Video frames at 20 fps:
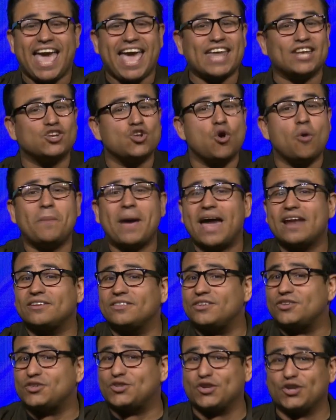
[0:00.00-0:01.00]
And no
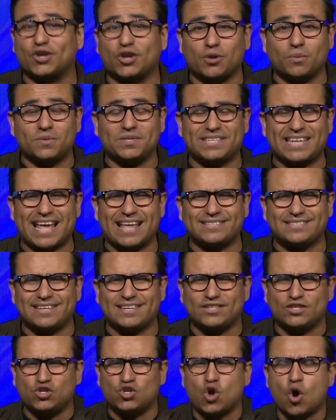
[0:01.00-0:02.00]
matter the
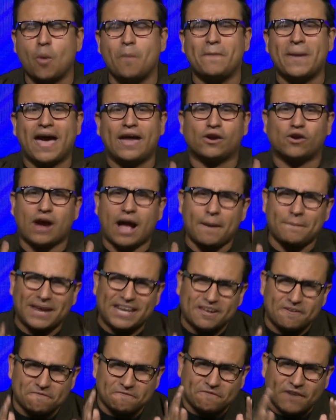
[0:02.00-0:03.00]
circumstances, no matter how
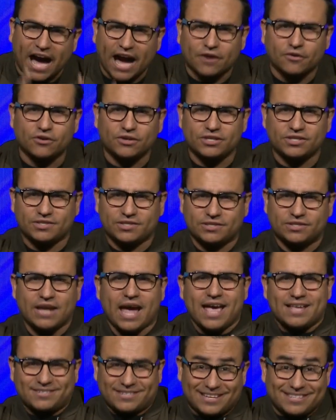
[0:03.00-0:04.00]
many
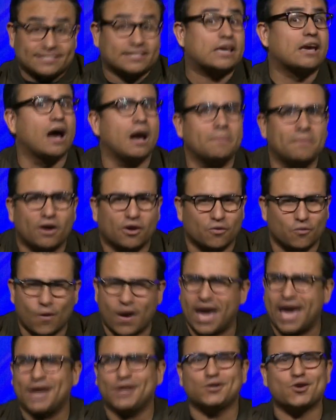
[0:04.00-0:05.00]
viruses come our
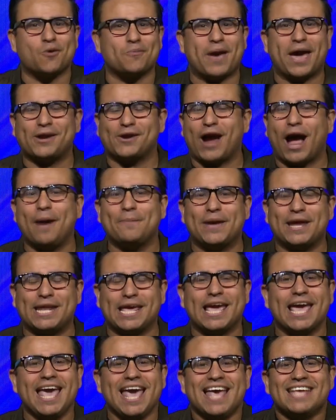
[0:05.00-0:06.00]
way, no matter how
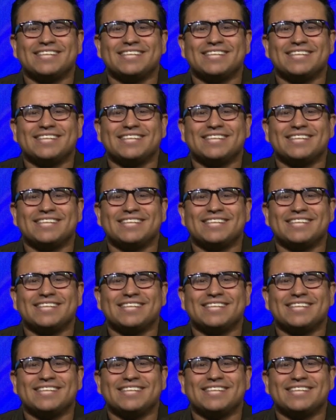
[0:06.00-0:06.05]
many